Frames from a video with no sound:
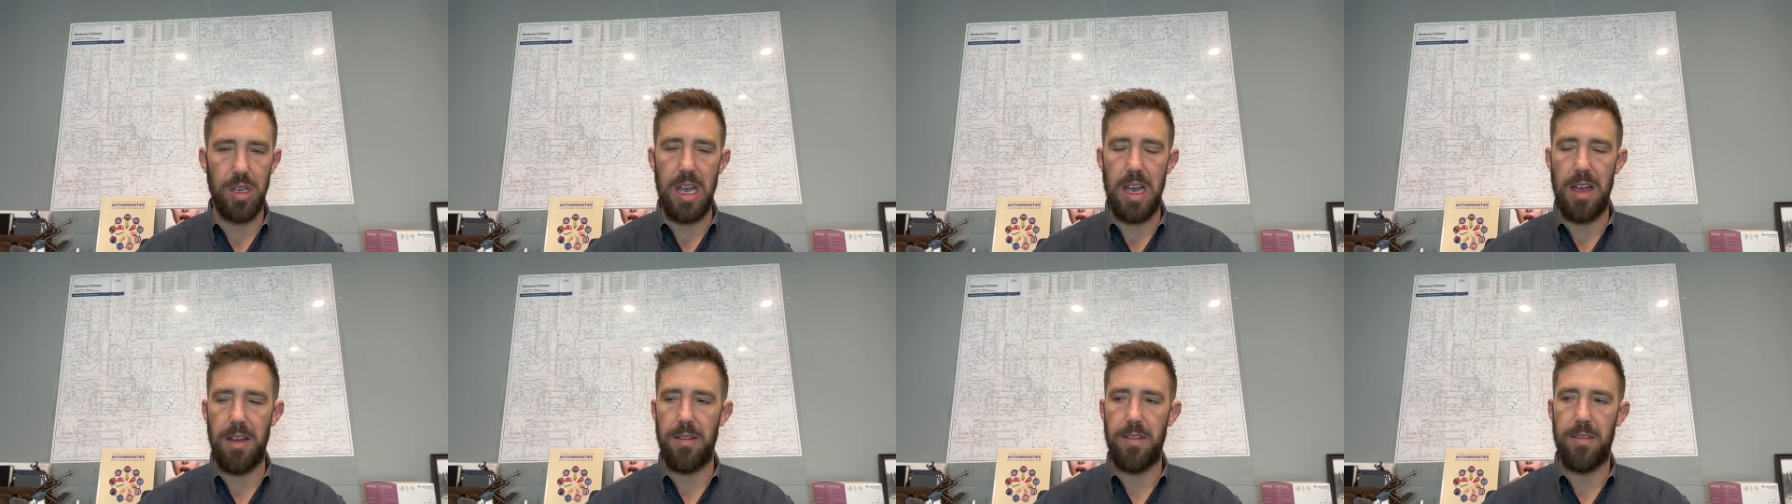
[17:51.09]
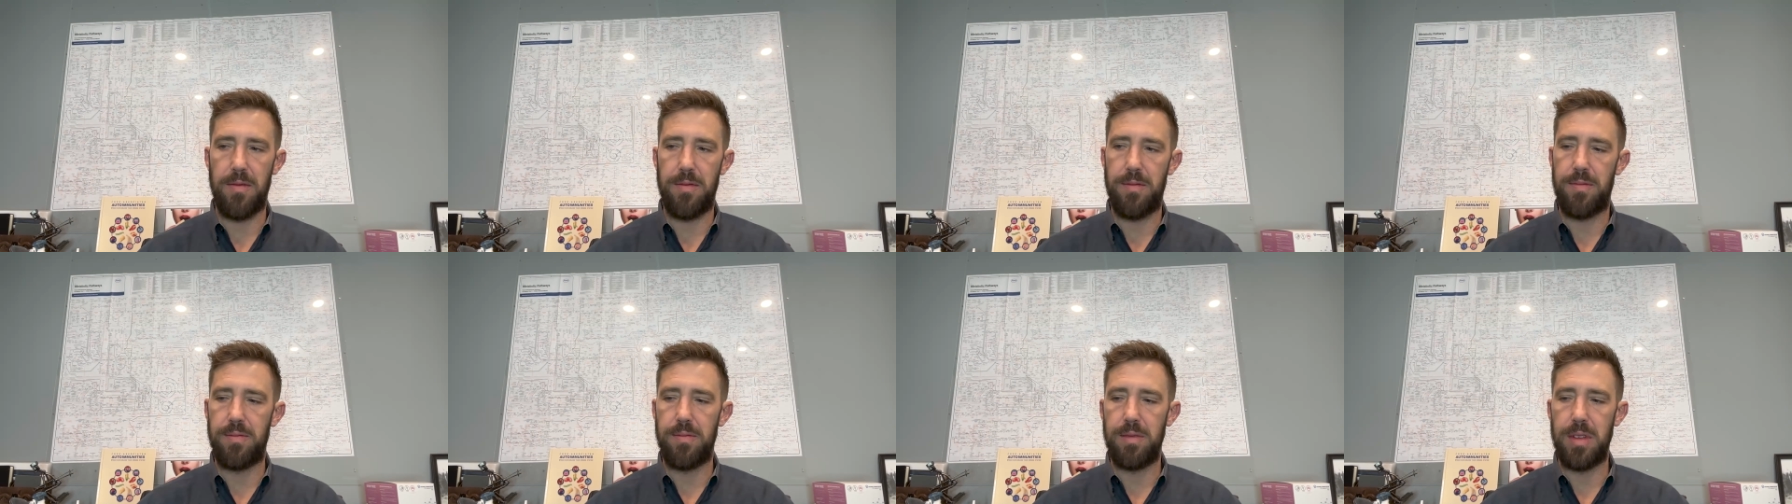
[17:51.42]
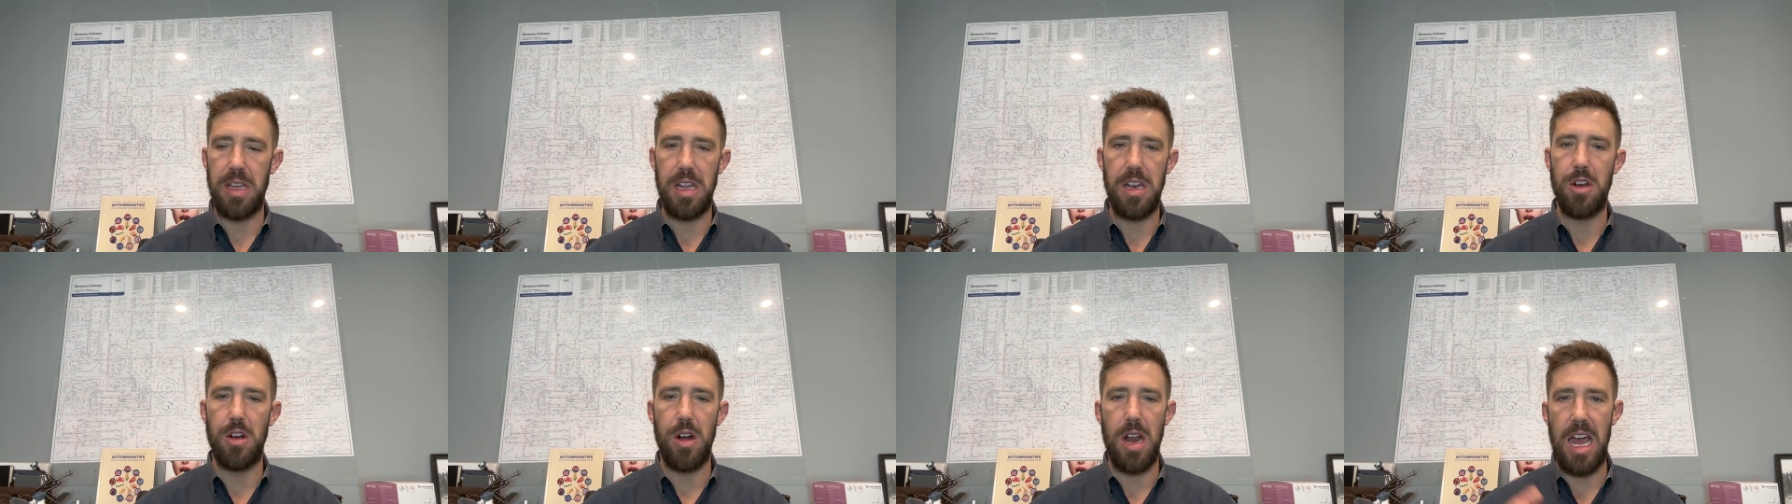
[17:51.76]
I have
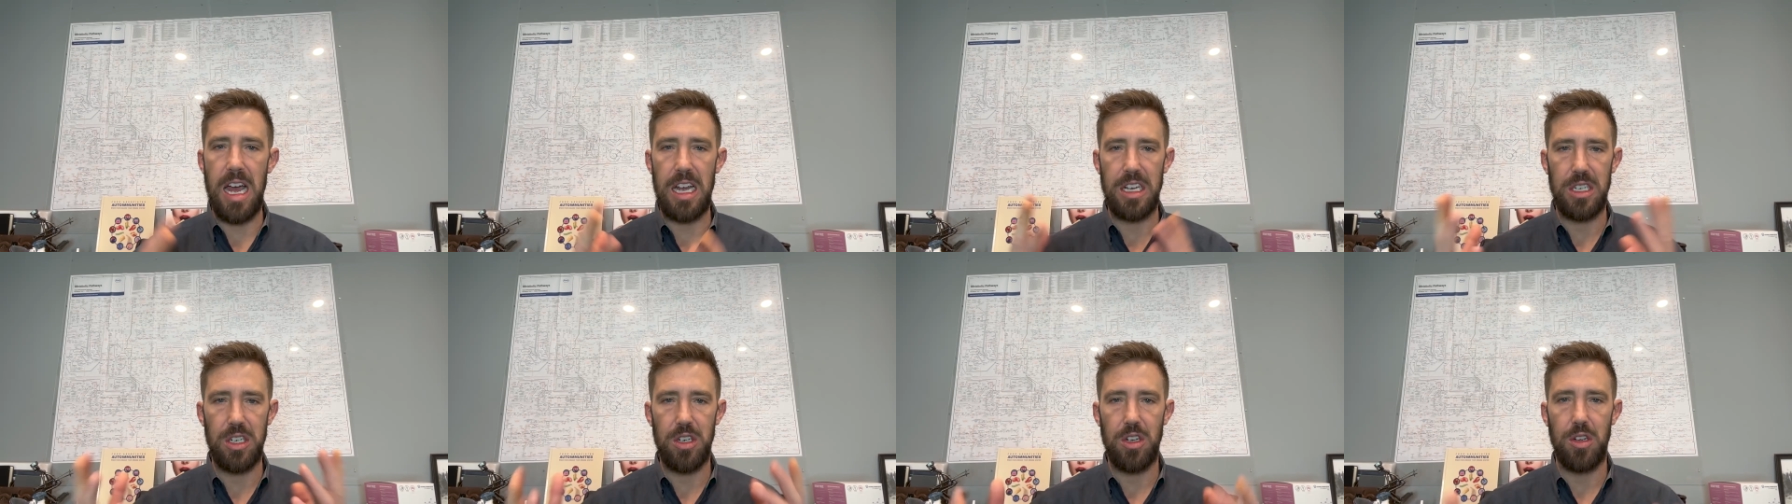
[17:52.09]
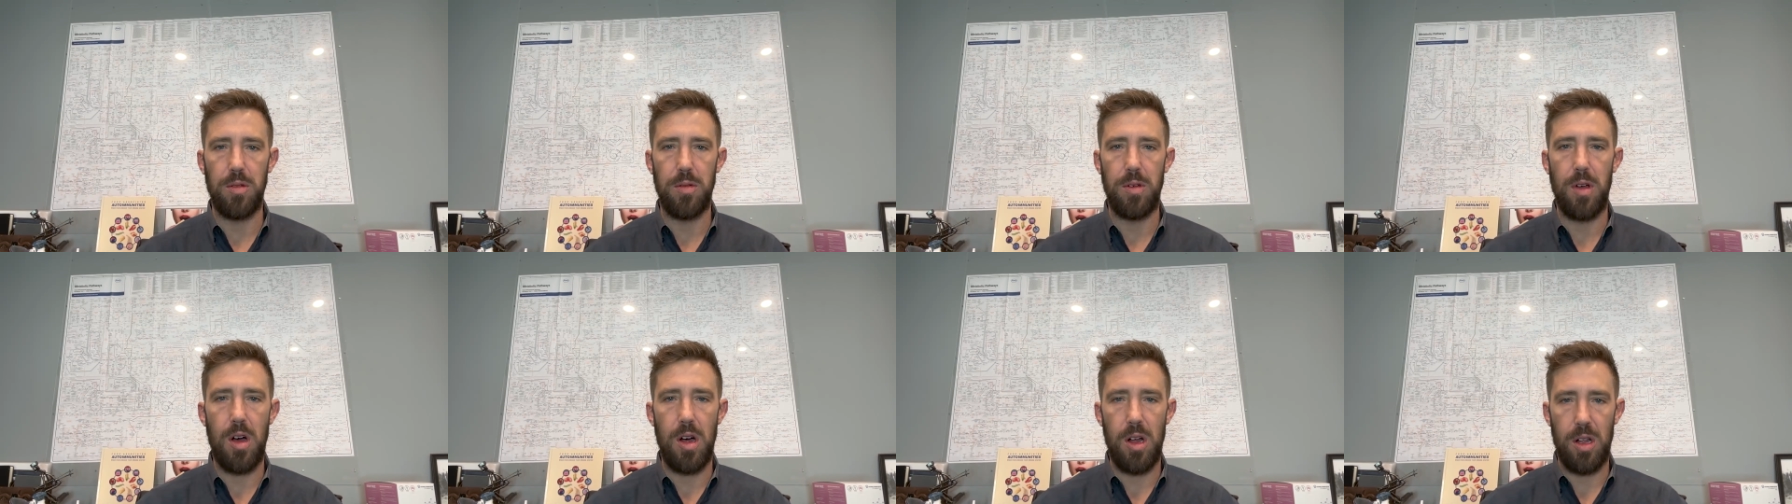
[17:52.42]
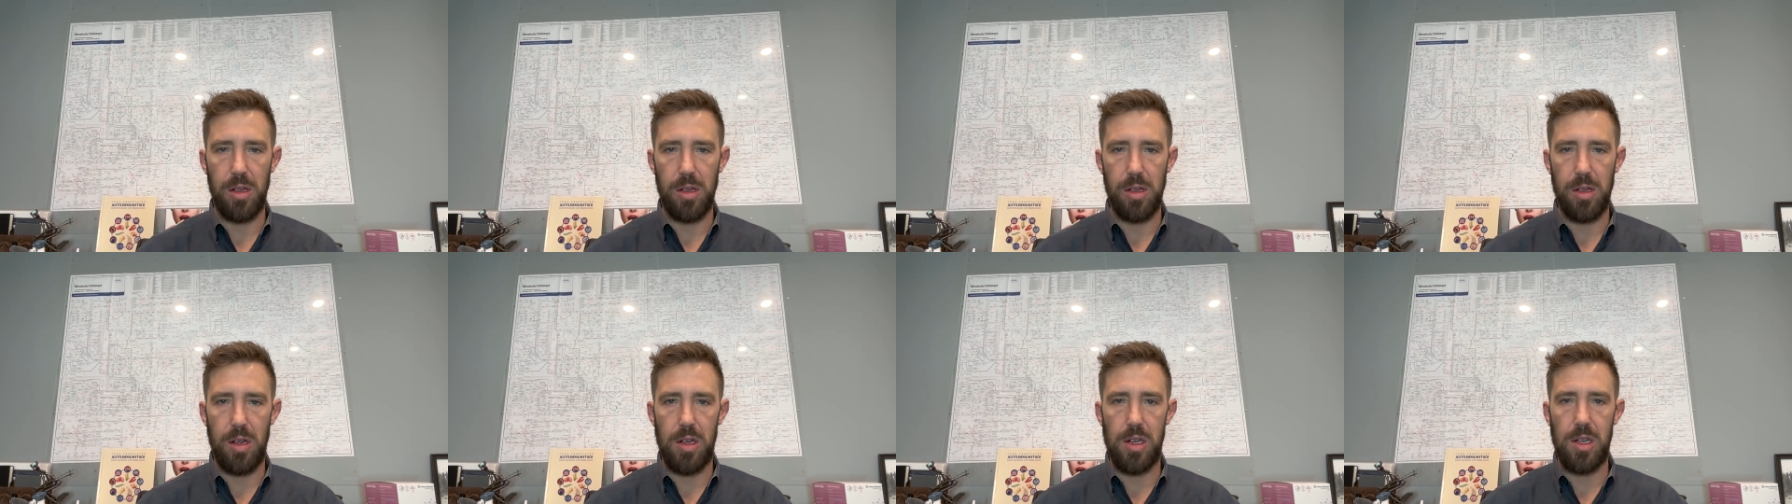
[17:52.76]
international
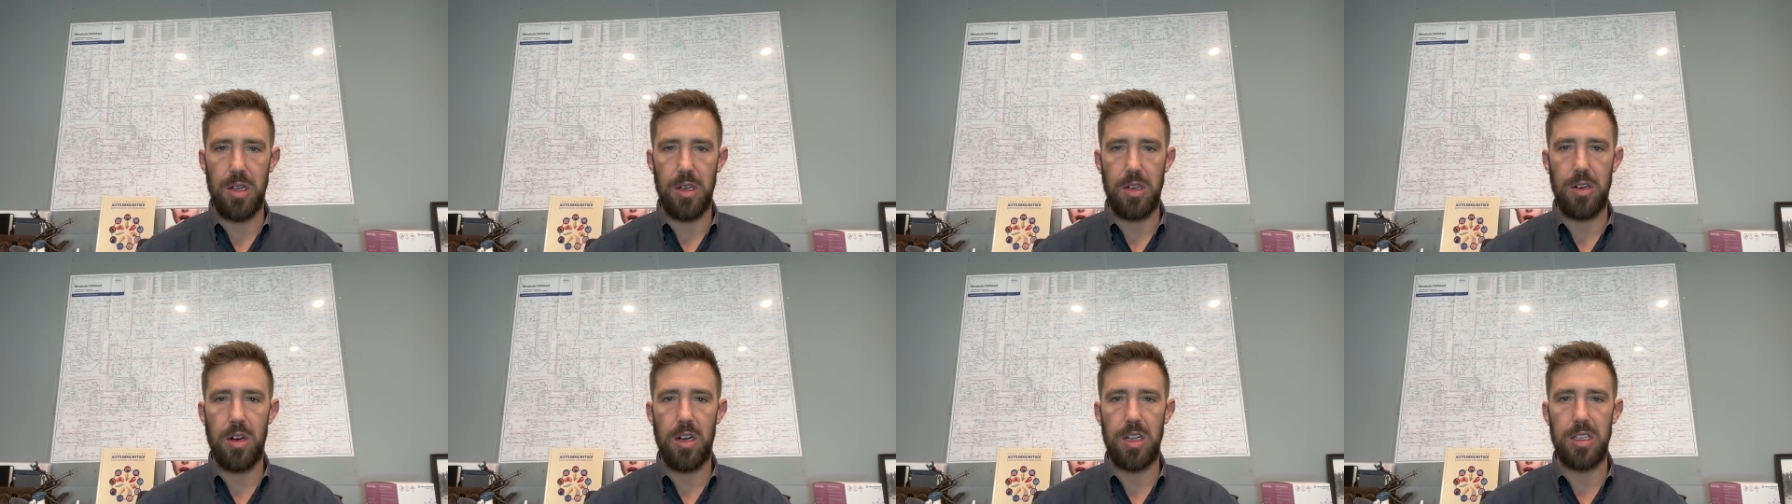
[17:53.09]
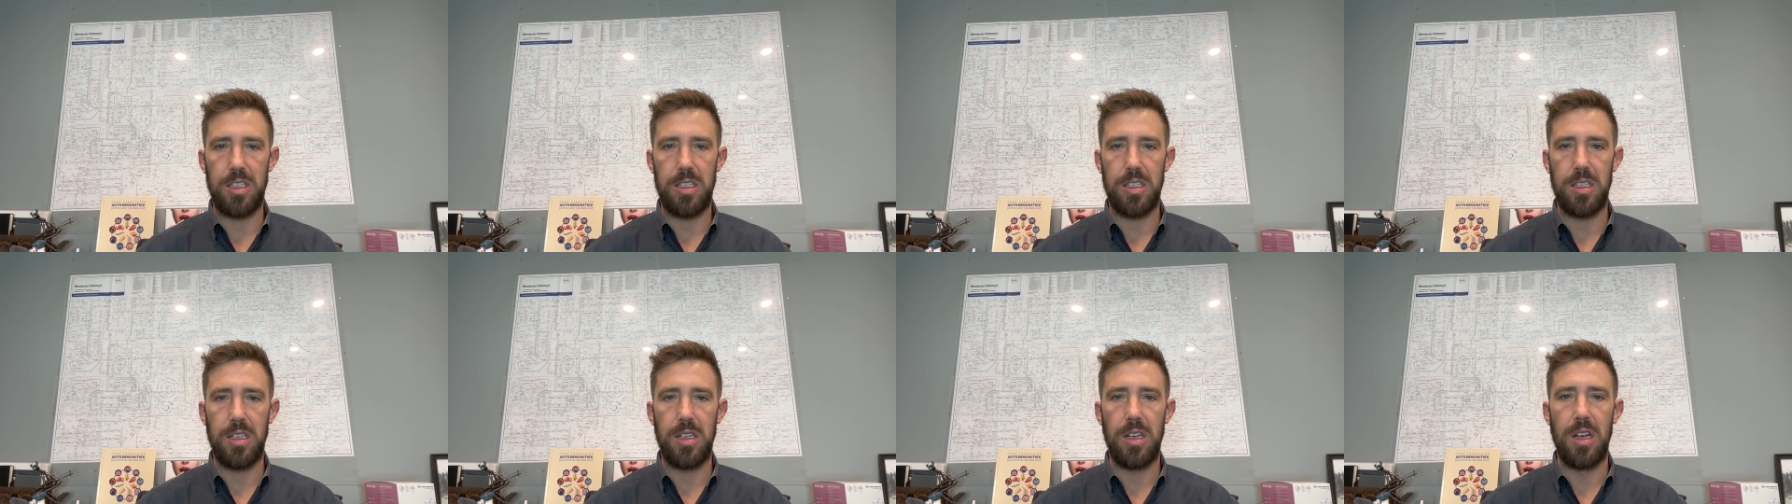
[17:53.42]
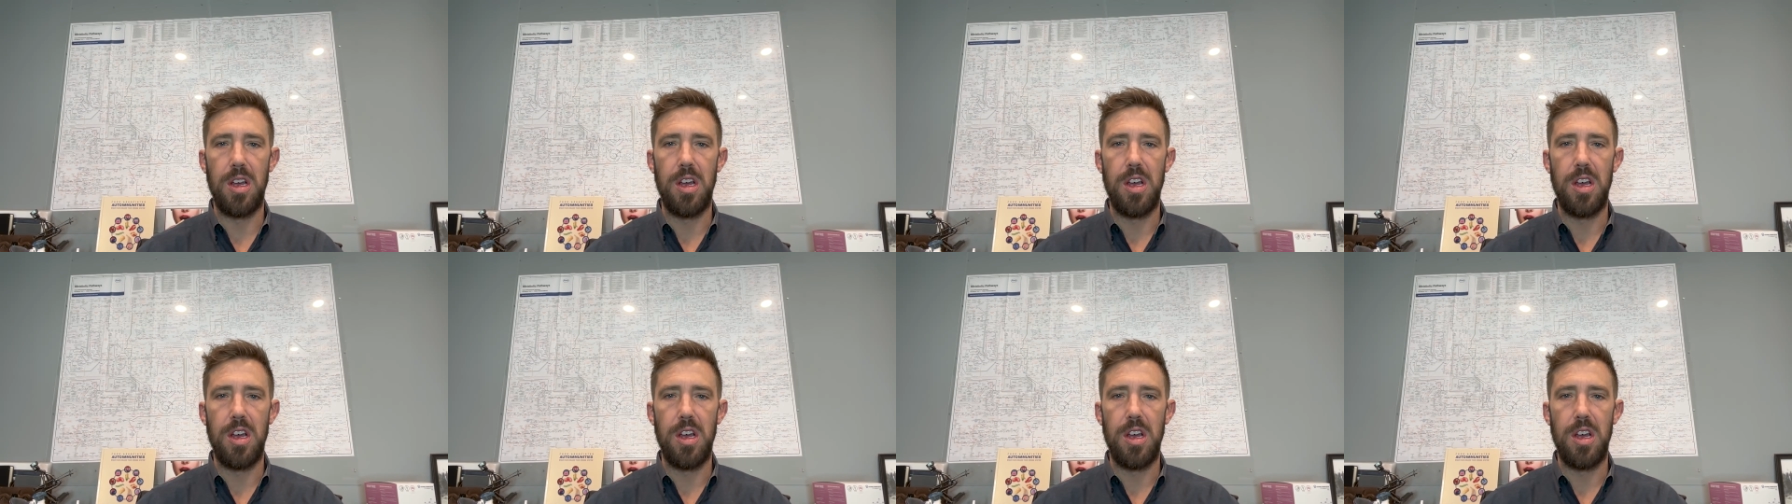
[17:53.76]
all all across the